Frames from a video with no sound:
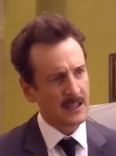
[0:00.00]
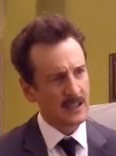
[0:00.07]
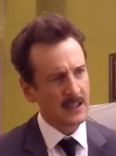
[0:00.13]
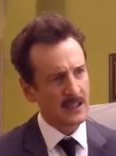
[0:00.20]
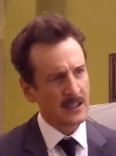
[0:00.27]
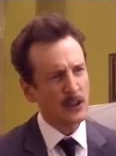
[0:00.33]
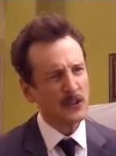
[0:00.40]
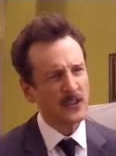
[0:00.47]

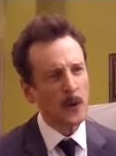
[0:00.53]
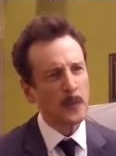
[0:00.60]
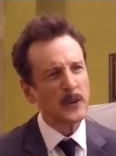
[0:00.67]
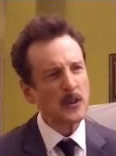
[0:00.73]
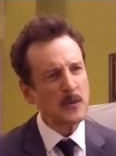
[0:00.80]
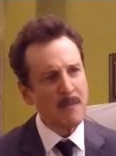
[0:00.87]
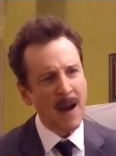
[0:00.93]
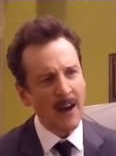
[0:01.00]
You just open
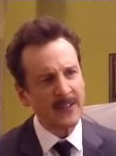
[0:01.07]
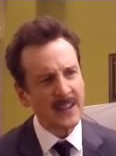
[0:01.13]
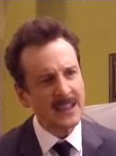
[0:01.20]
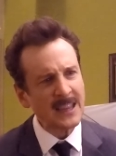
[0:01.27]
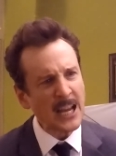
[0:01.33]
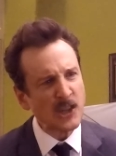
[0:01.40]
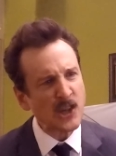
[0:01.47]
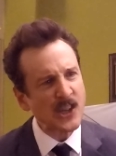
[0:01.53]
your mouth and
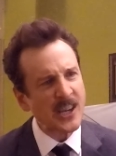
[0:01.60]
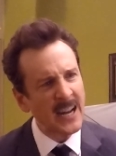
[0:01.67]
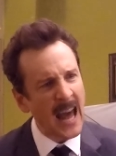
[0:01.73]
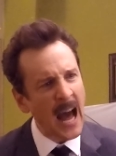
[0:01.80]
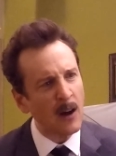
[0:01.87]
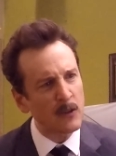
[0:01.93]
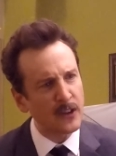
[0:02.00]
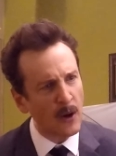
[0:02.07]
let shit
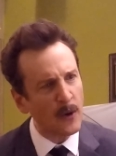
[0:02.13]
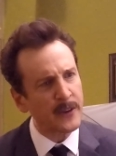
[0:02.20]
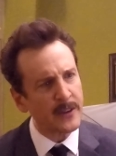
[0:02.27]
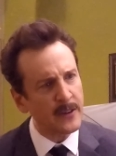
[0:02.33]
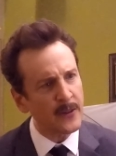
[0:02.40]
out, don't you?